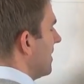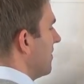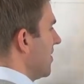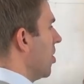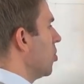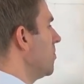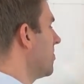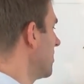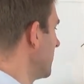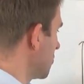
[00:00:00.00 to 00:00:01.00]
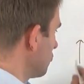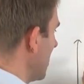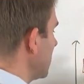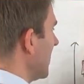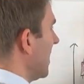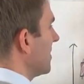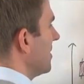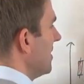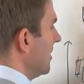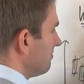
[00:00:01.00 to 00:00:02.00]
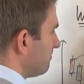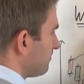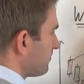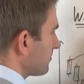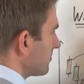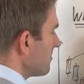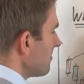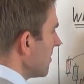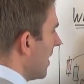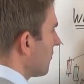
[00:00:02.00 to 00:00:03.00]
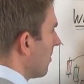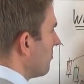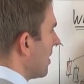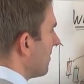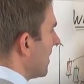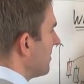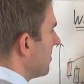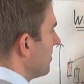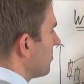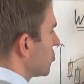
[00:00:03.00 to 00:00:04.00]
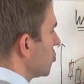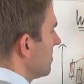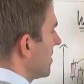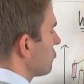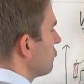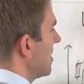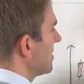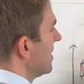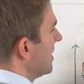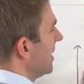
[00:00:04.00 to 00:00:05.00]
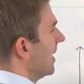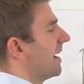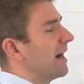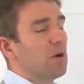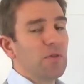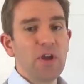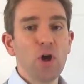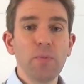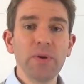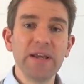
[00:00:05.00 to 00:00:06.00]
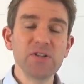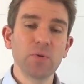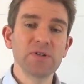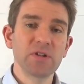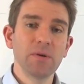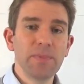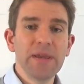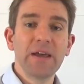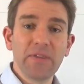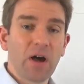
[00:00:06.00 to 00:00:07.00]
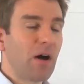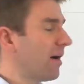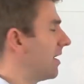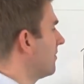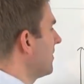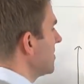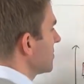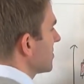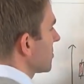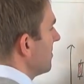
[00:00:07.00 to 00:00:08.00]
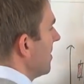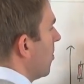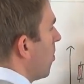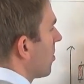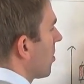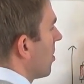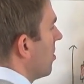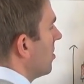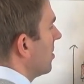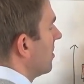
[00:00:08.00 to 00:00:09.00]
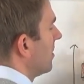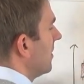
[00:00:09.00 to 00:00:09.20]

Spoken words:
The open, this is a red candle here. I've got my red pen, but we'll assume that's red. The open is always going to be at the high of here. So that's going to be our 1 o'clock.